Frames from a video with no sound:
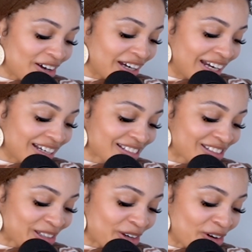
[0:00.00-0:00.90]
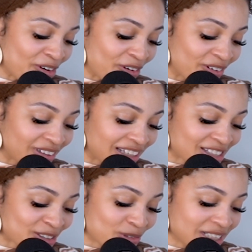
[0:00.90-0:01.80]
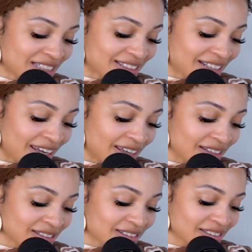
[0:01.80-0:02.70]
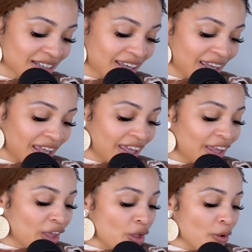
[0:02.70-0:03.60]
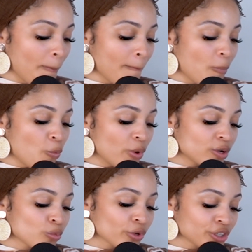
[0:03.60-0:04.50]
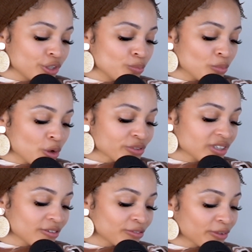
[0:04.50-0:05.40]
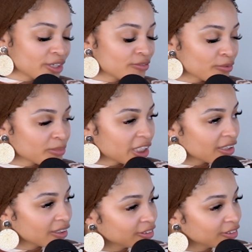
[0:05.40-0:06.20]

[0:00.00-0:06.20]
Okay. So this one says, "When were you most afraid for me?"